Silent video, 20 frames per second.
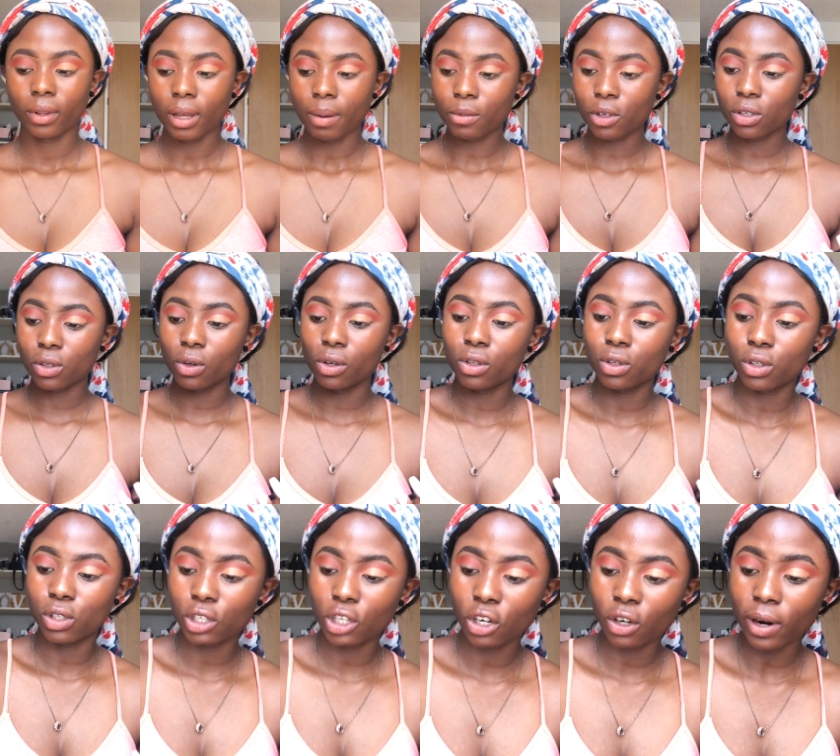I'm just going to
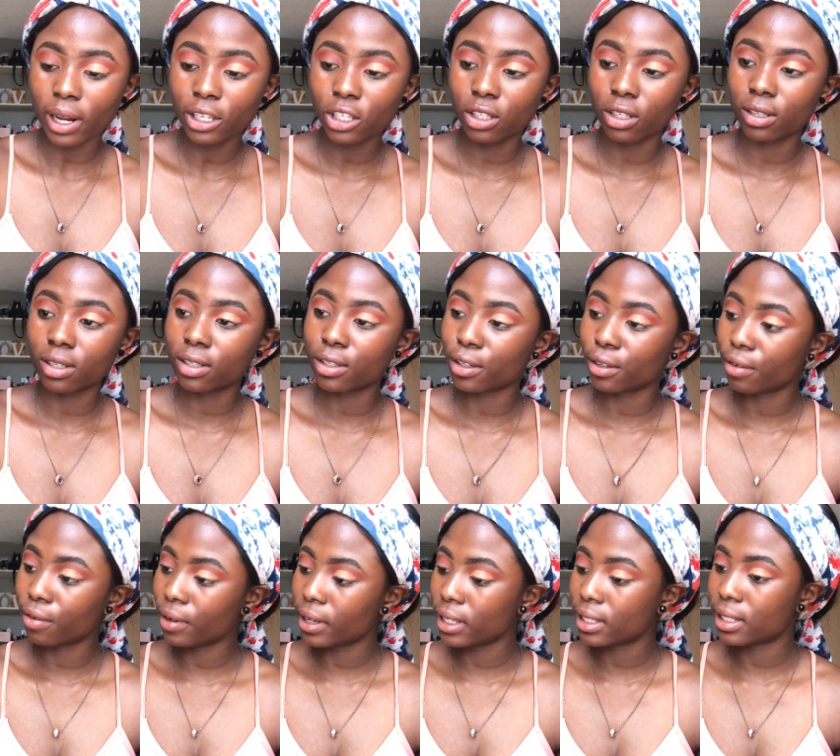scratch the
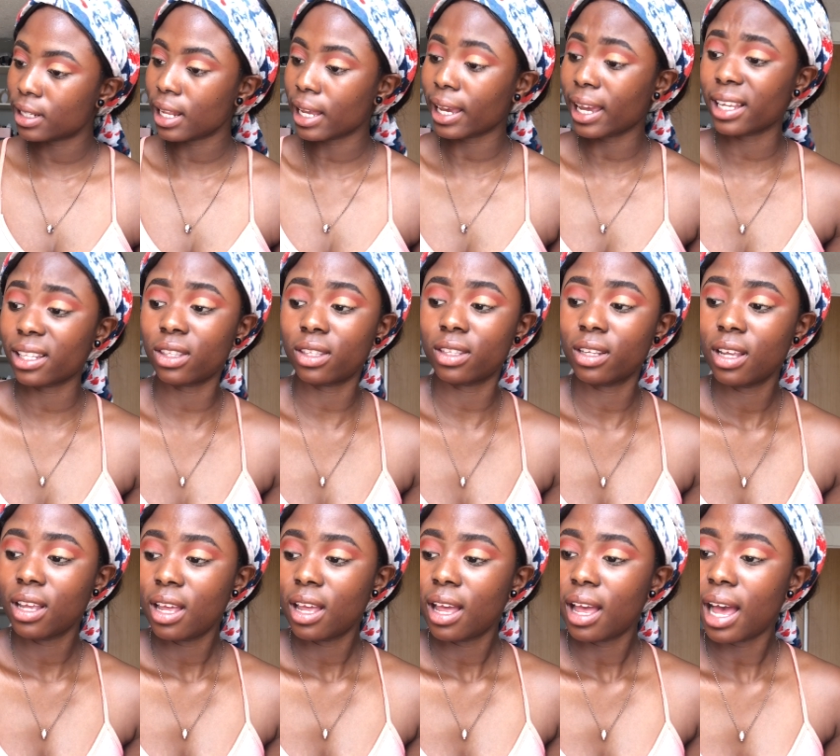surface like I
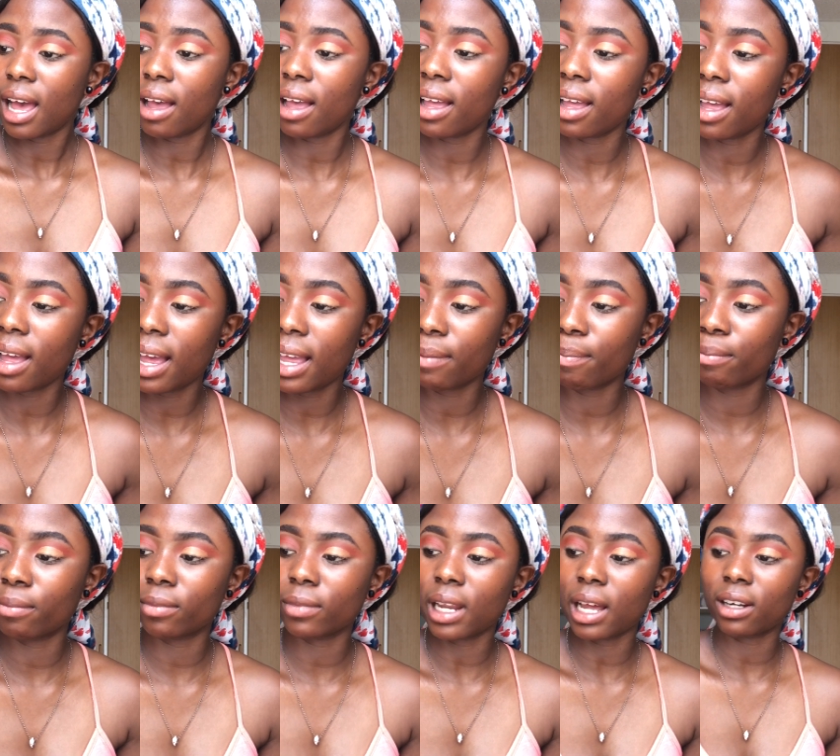
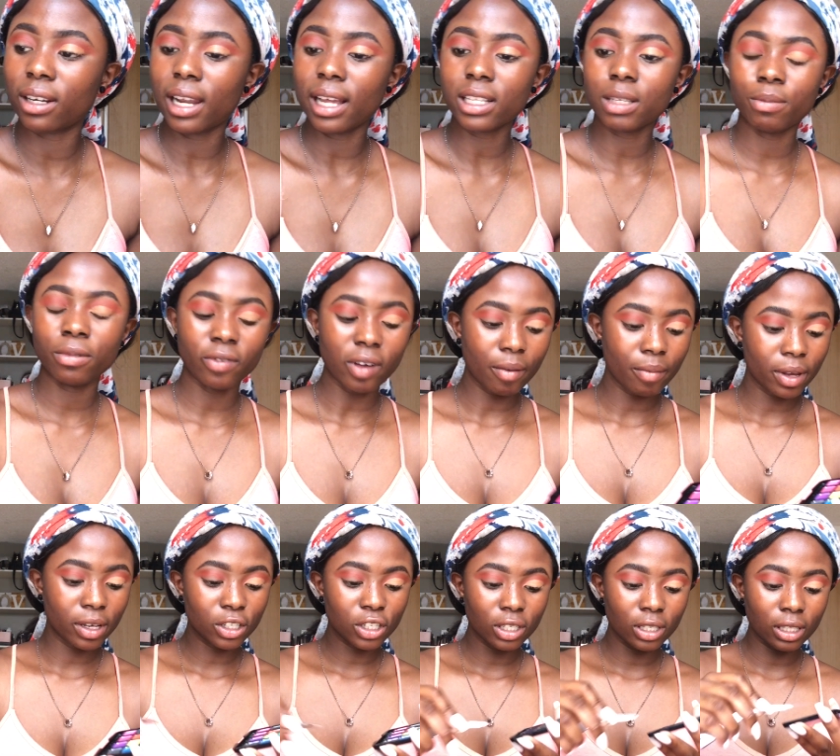and I'd like to believe I
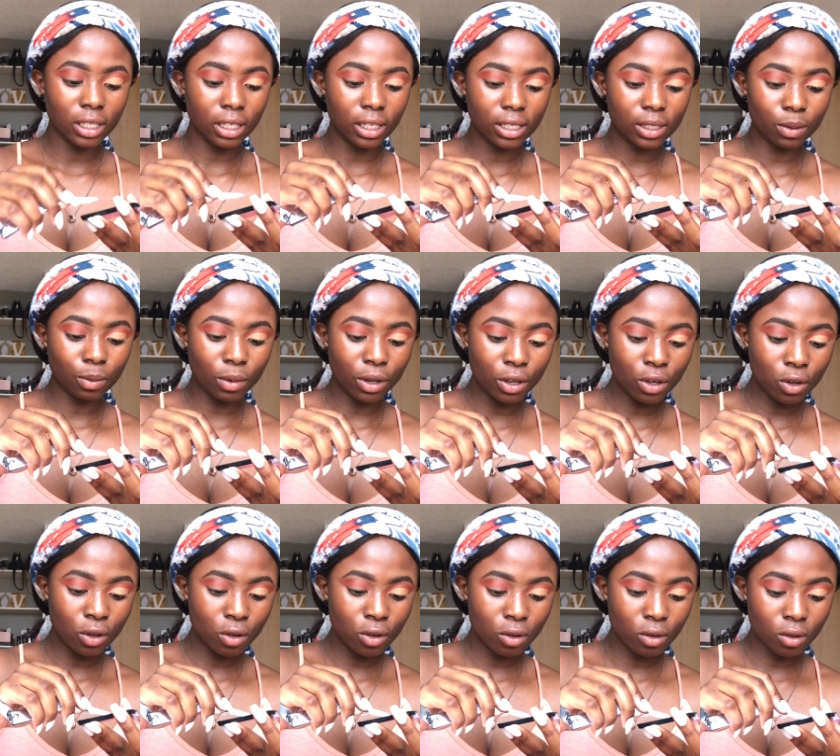mentioned this when
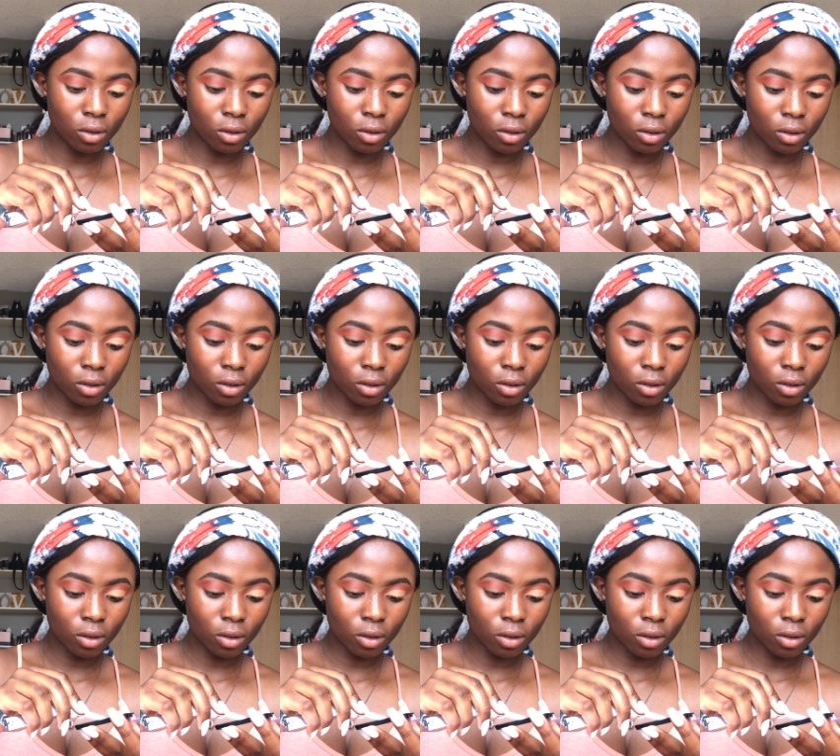you